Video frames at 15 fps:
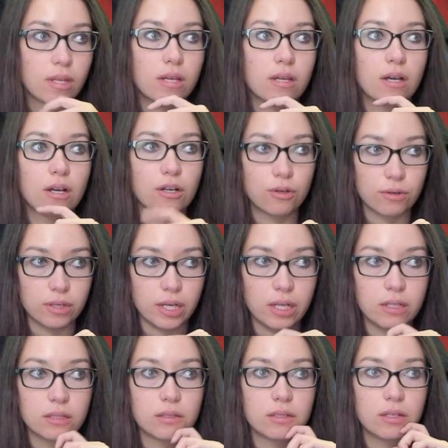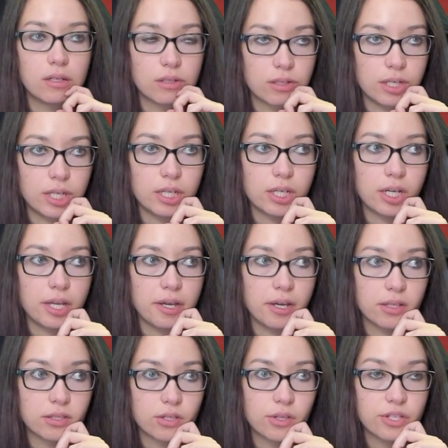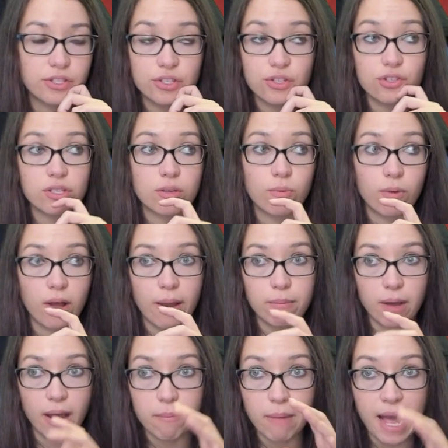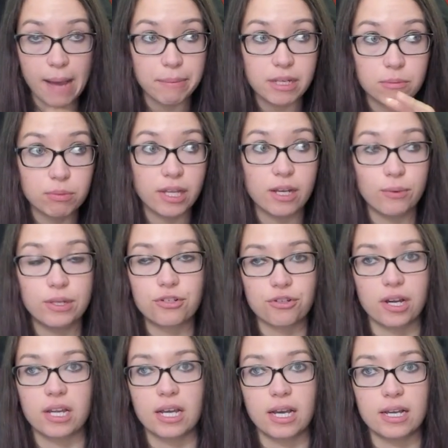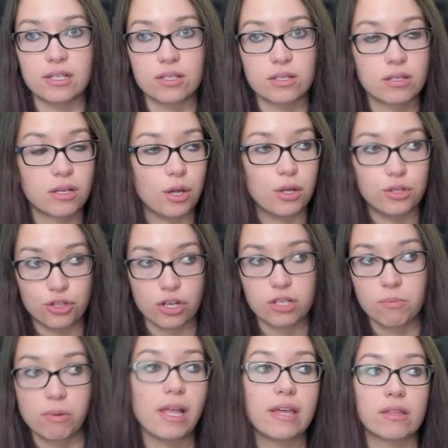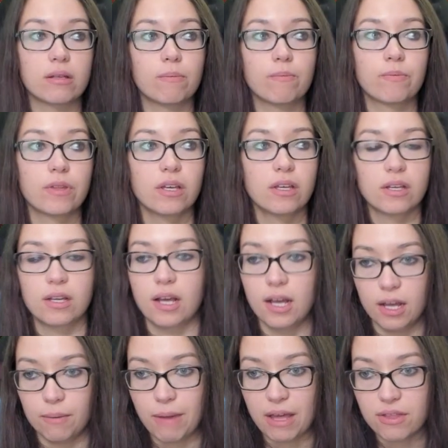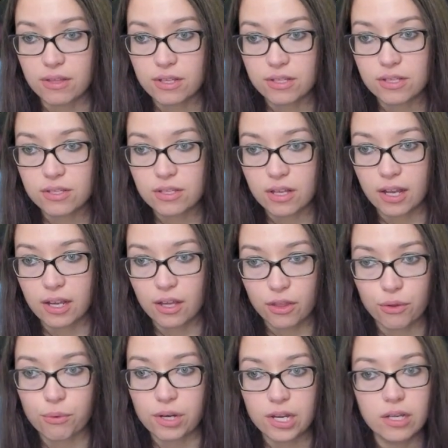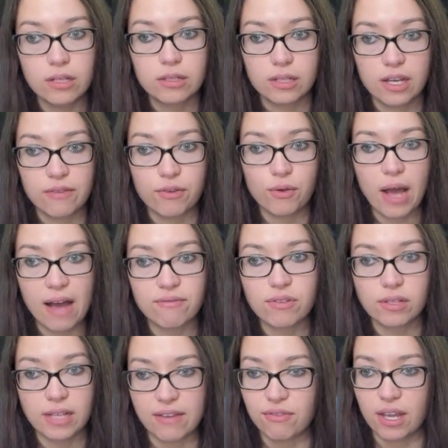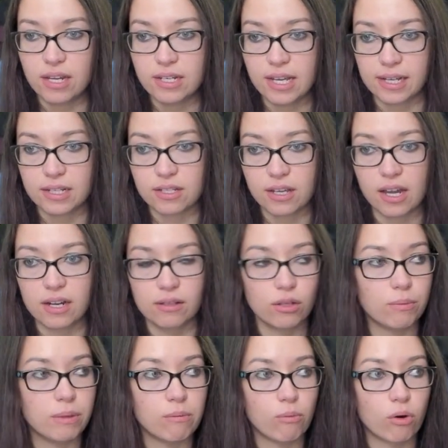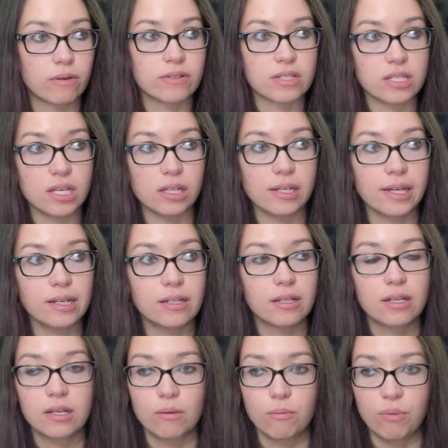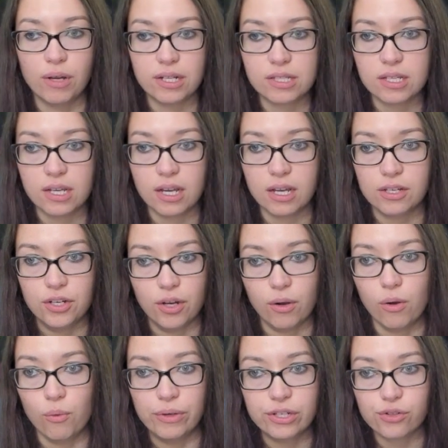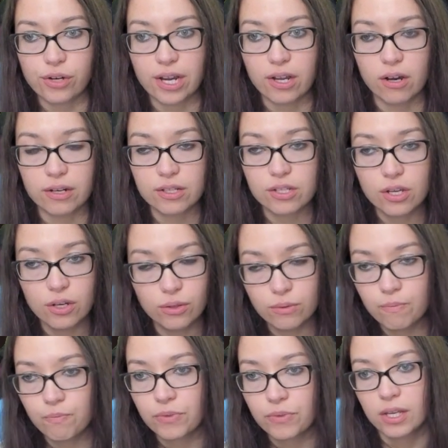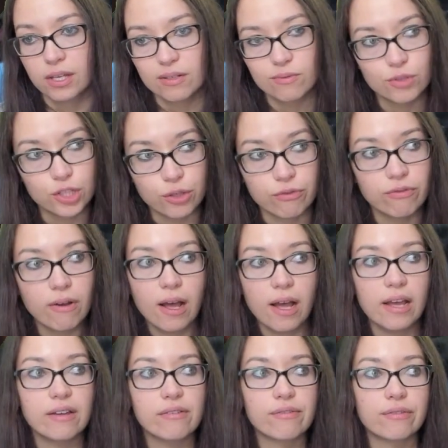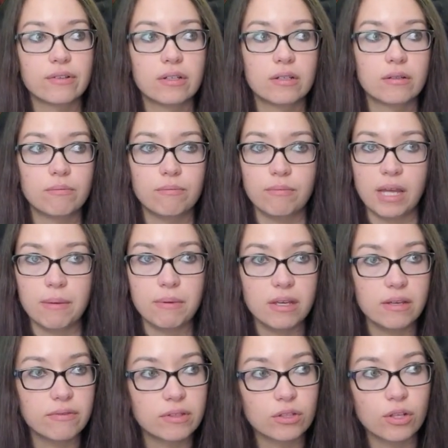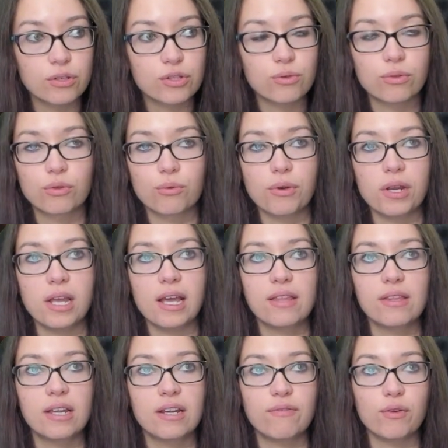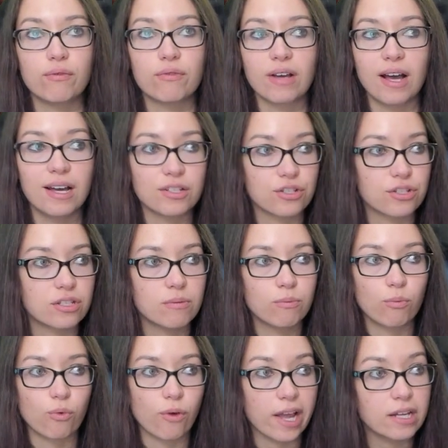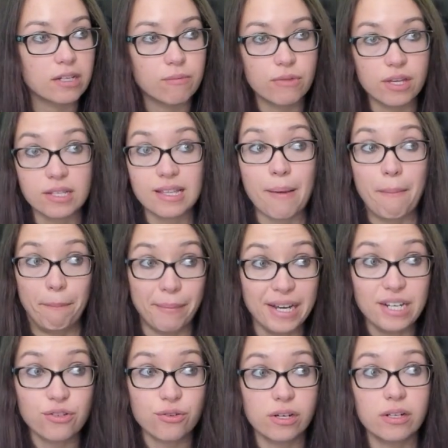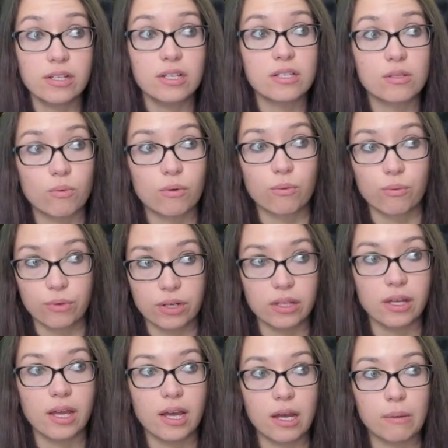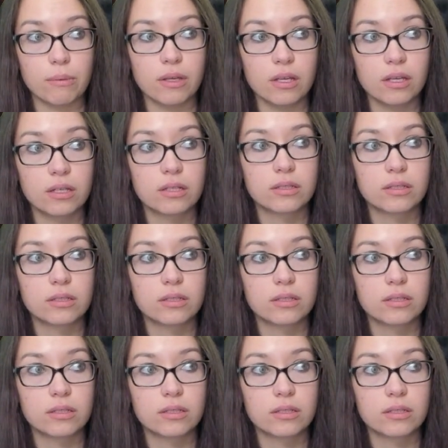Agreed. Yeah. So this is just, I'm happy to play a Windrake, guys. Just play them. I think this is like a 3. If you have the life gain deck, It's got a little bit more of a ceiling. But, a Windrake on its own, 2/5, maybe even close to a 3. And then if you've got just some random things that might trigger this, we're really happy.